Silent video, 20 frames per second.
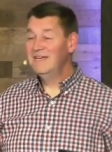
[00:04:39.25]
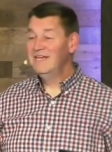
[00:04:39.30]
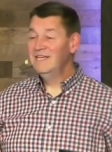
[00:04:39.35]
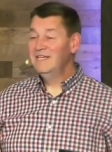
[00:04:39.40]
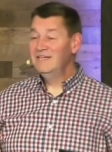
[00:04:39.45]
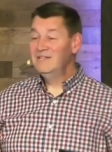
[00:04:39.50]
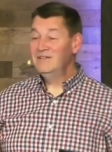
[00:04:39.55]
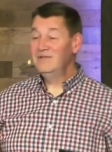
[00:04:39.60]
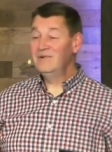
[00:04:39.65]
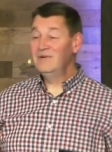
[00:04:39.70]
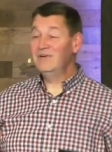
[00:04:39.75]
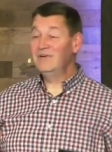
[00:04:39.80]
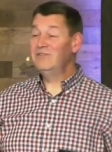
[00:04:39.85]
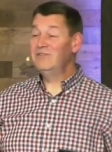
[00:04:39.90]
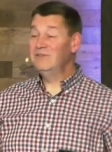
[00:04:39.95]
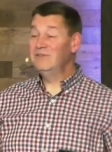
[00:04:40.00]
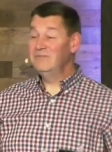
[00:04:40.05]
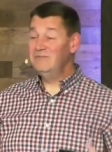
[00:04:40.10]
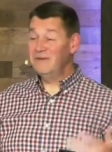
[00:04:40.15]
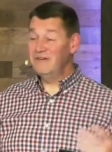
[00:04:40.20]
to a
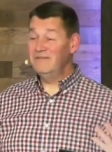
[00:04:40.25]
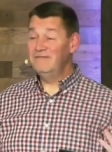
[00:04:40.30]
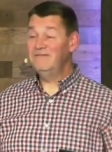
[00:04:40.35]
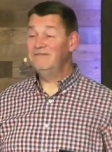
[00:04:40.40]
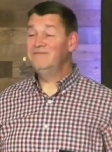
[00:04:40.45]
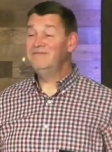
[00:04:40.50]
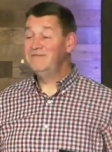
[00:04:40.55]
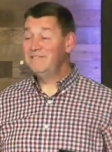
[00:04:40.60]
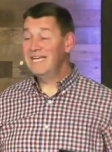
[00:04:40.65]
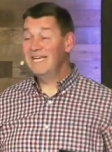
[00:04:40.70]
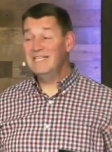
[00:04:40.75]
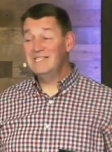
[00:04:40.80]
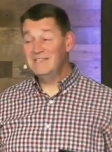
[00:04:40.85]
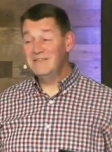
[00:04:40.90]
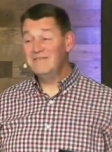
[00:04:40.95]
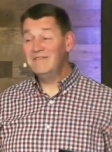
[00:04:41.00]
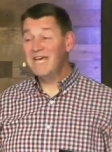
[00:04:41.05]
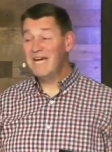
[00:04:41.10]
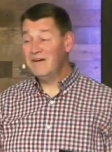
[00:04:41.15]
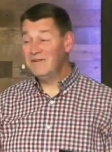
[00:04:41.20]
group of tens of
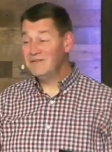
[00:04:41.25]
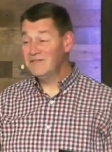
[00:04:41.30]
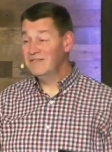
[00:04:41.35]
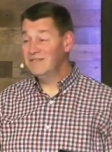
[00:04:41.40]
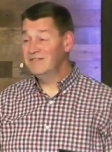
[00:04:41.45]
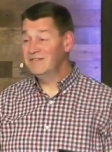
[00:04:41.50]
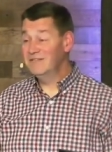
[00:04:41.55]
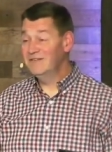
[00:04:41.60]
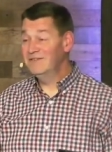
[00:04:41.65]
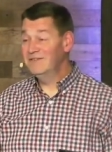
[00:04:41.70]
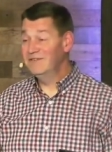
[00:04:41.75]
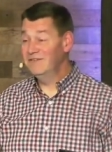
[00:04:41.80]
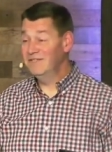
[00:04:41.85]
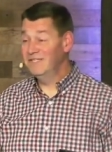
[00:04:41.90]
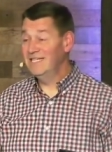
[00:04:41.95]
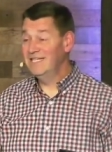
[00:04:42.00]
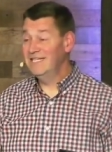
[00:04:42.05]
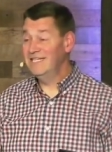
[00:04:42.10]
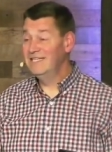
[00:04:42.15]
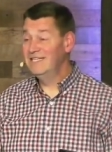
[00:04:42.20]
thousands,
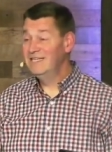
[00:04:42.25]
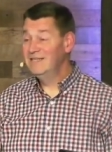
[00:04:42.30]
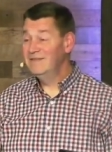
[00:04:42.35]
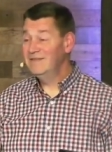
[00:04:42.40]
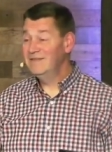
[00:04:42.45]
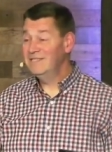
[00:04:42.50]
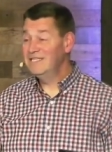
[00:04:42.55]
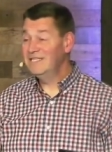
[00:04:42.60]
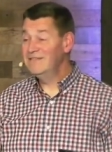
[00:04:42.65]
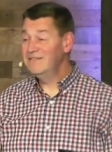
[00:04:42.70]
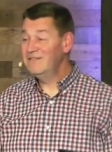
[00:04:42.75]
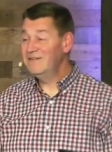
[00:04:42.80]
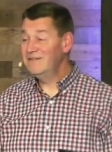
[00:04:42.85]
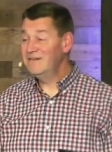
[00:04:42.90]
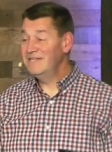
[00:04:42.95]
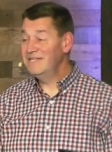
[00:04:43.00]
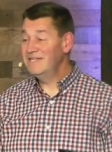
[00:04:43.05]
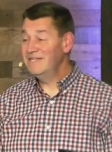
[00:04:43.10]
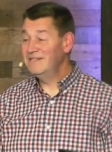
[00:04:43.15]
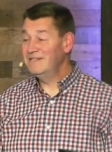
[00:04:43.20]
literally, within
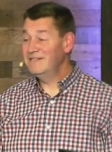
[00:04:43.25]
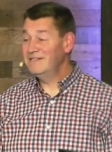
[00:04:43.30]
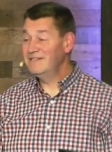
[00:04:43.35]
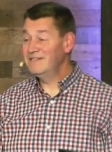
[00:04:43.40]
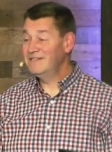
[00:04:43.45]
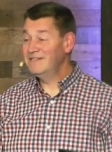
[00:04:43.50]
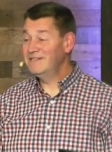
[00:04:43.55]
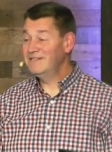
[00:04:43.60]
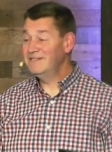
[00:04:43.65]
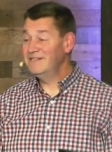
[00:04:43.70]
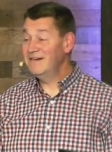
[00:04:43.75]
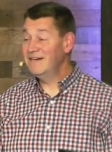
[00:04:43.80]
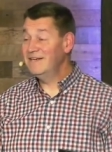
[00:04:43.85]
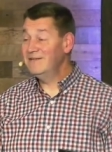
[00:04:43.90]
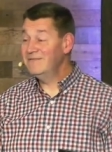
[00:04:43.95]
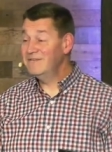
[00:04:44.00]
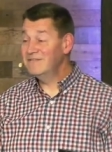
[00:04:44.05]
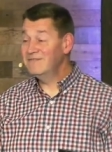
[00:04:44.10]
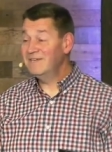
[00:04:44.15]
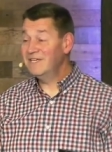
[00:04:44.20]
30 years. God
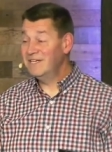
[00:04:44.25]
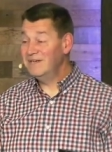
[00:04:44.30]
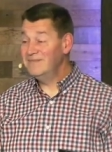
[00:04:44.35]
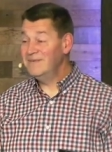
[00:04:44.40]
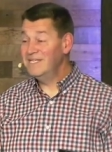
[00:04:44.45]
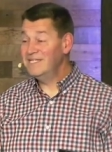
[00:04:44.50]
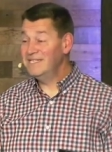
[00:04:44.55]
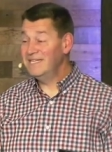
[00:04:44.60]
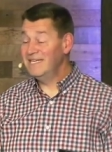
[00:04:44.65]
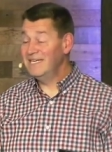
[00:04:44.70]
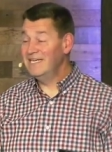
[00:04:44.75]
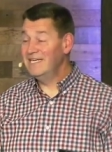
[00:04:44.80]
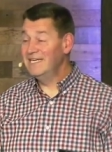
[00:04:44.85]
was very busy.